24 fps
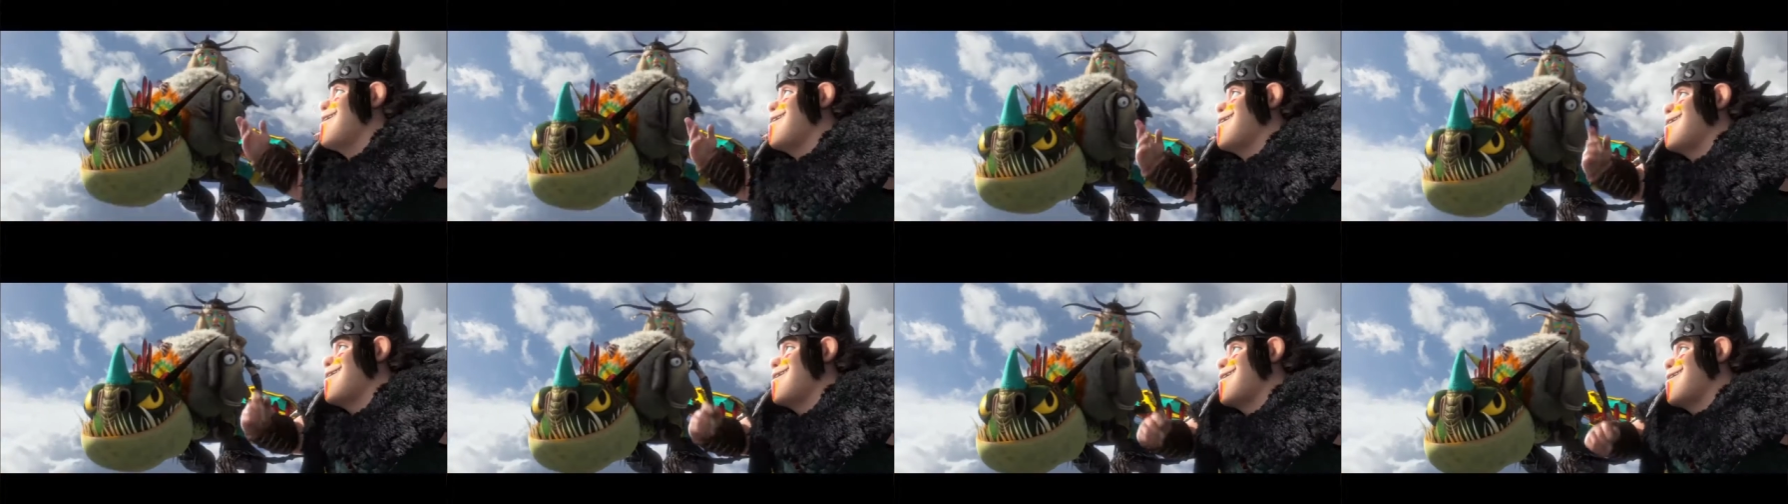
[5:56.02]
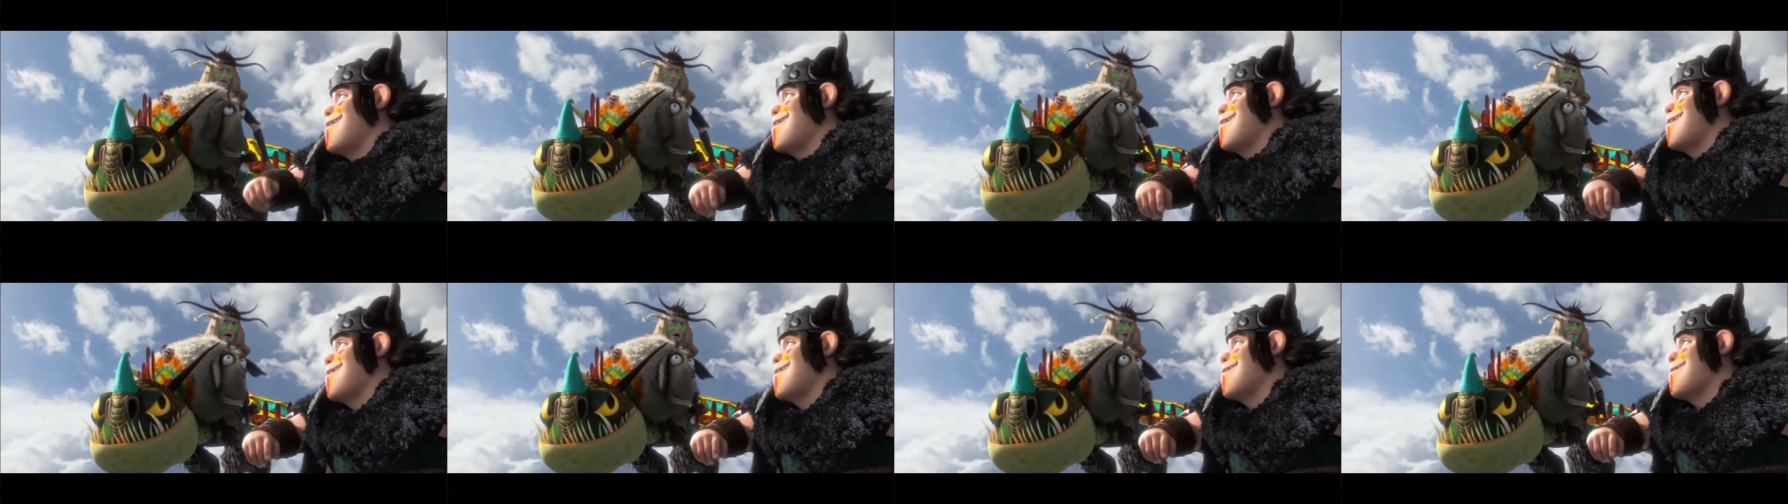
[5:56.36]
it, like I
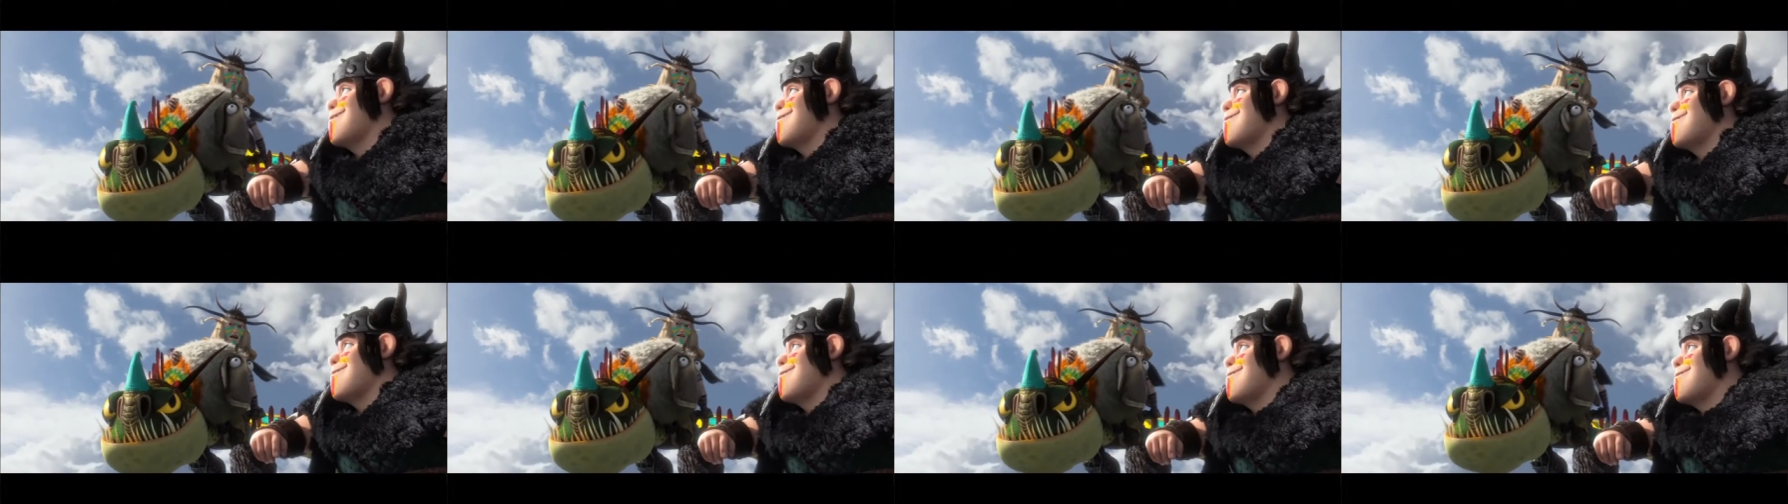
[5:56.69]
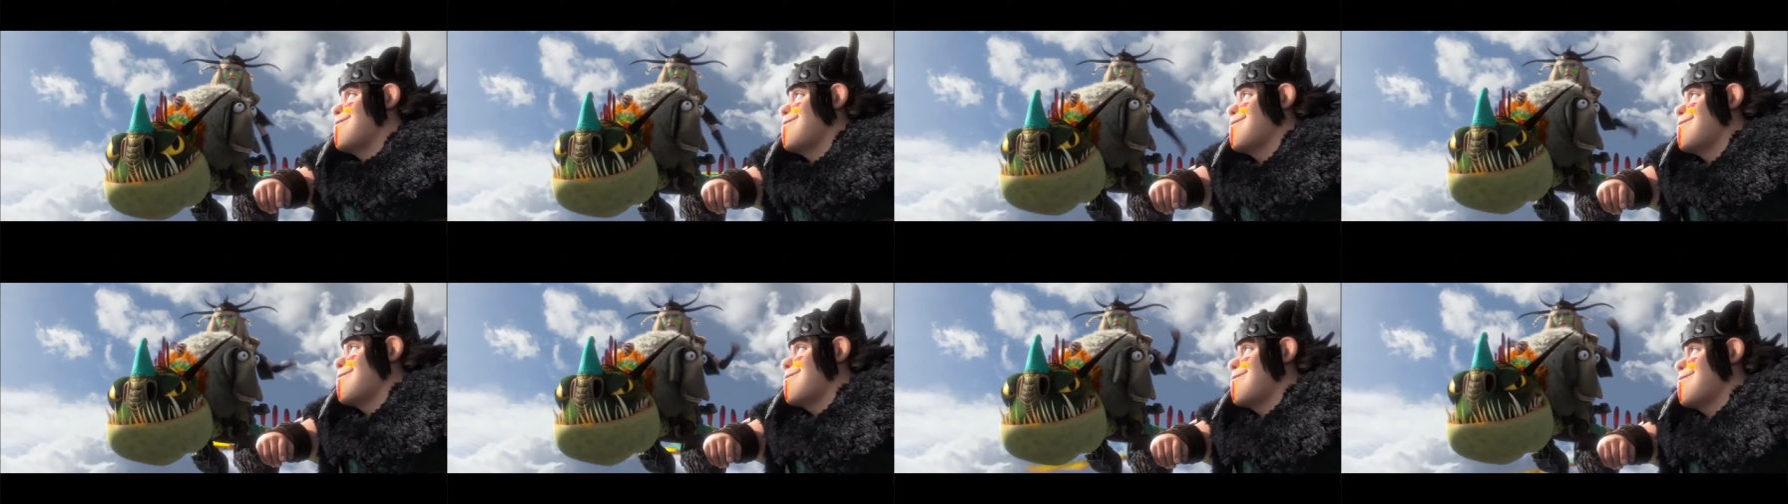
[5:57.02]
said, the animation's
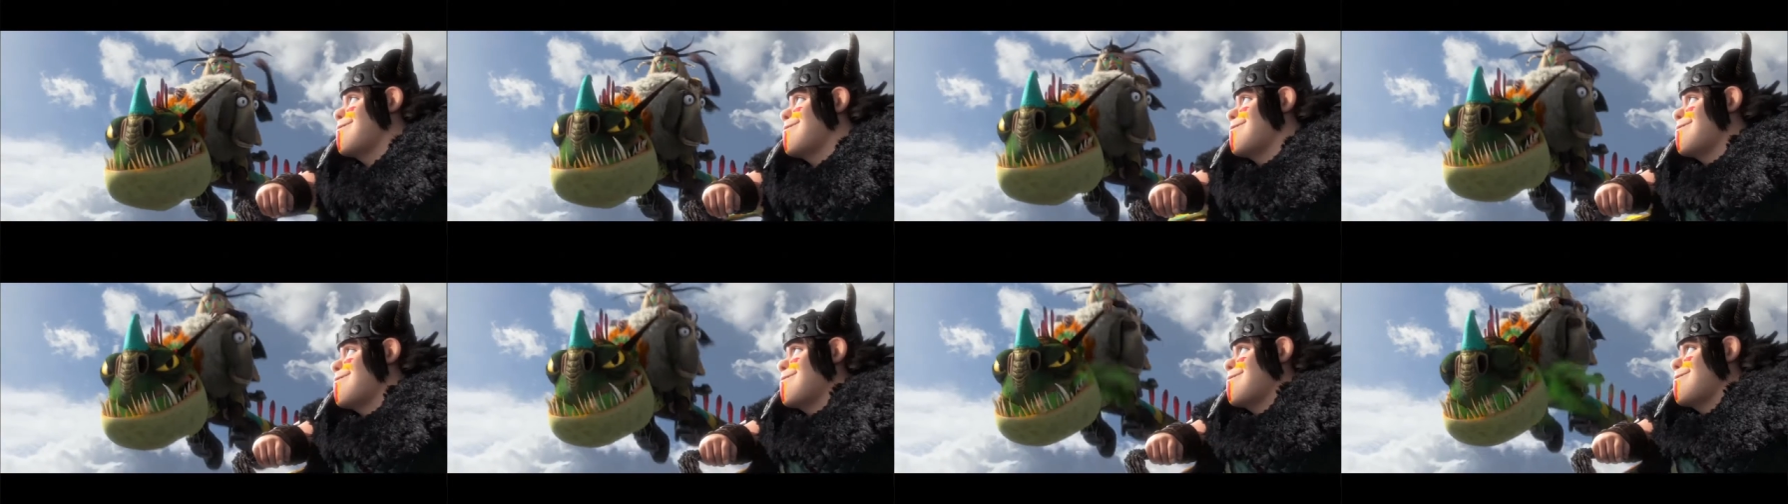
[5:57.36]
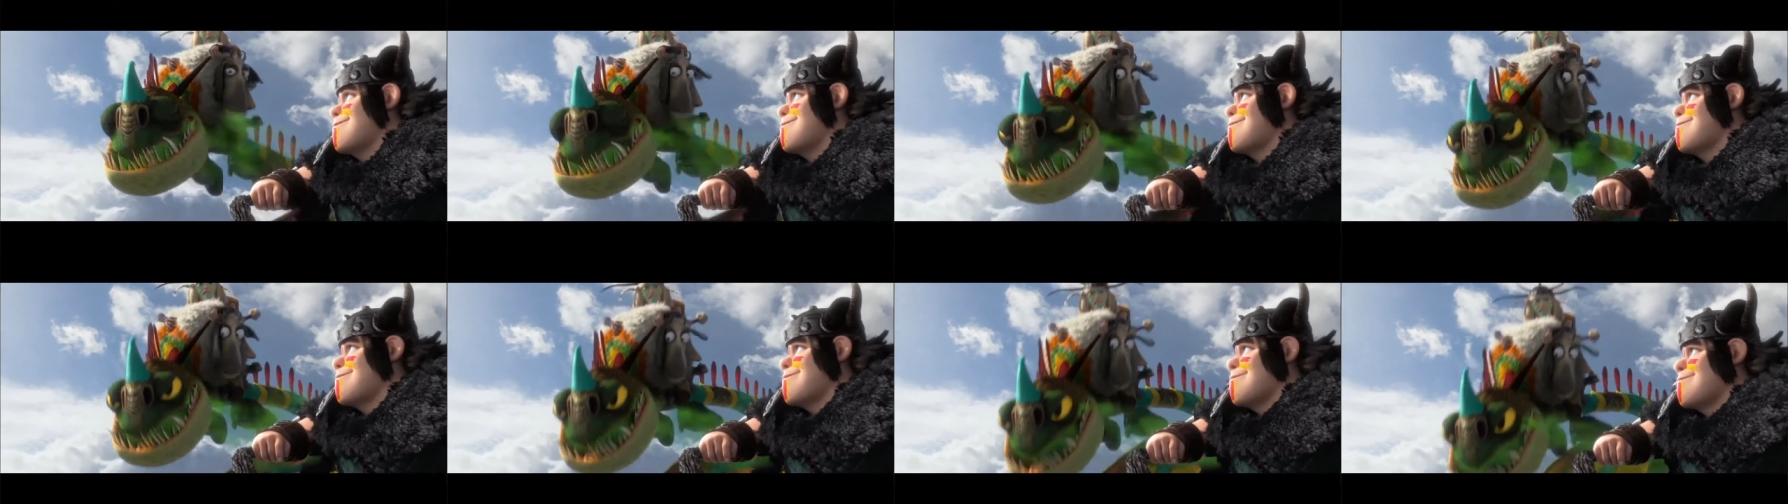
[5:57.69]
gorgeous.
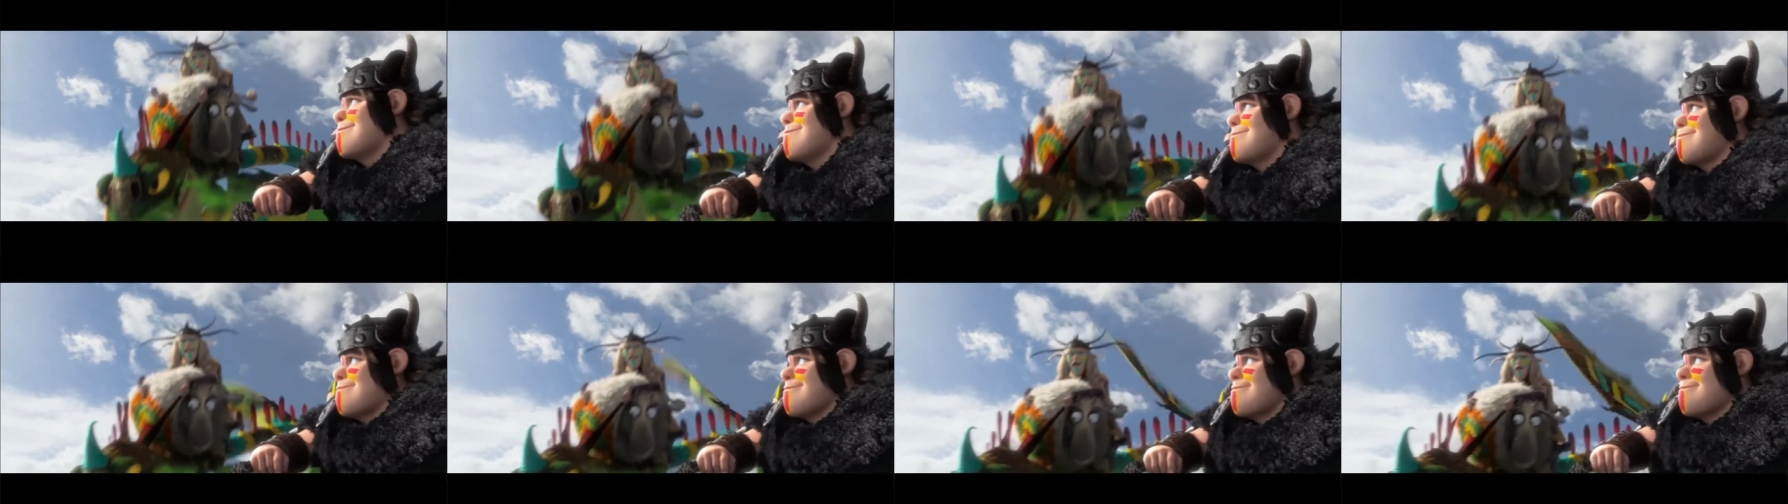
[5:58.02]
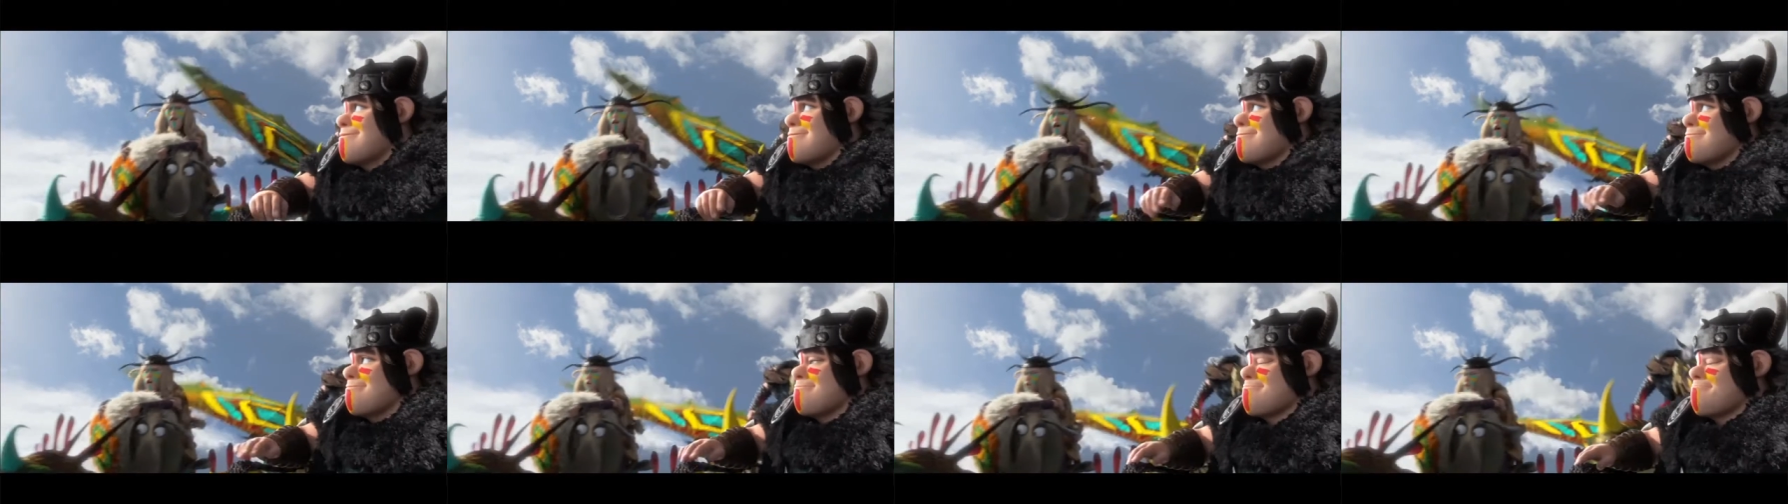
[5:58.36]

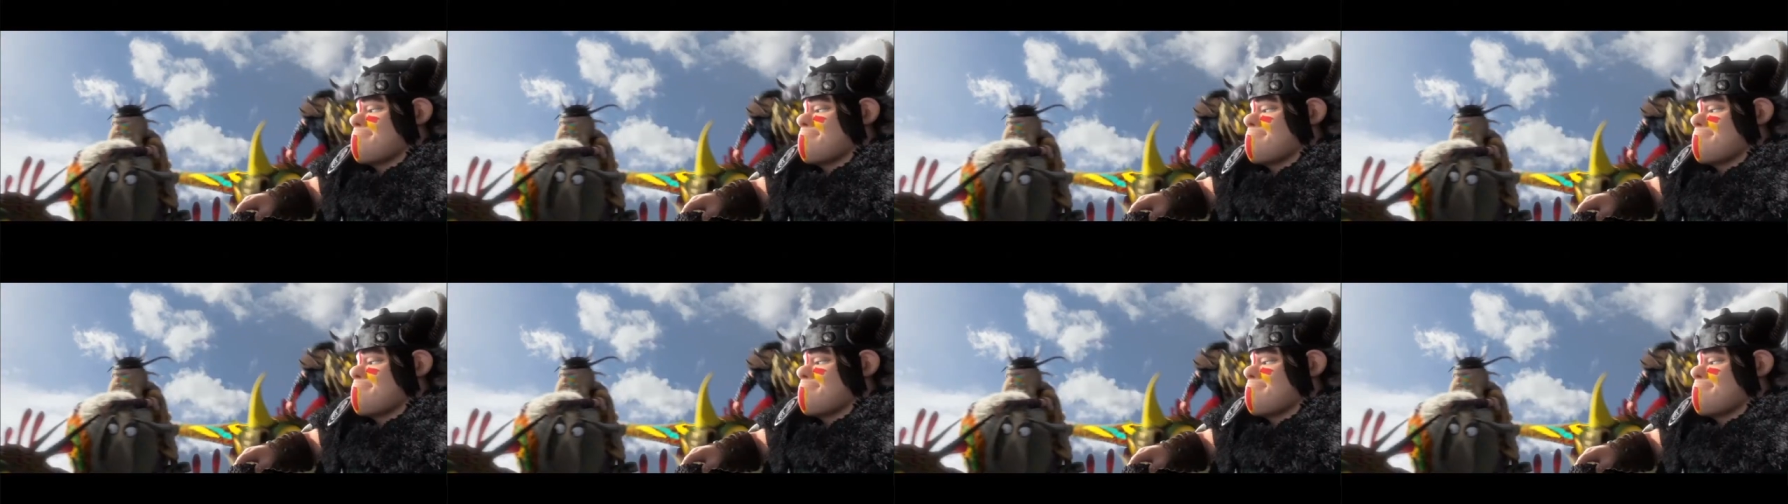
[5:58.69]
Um,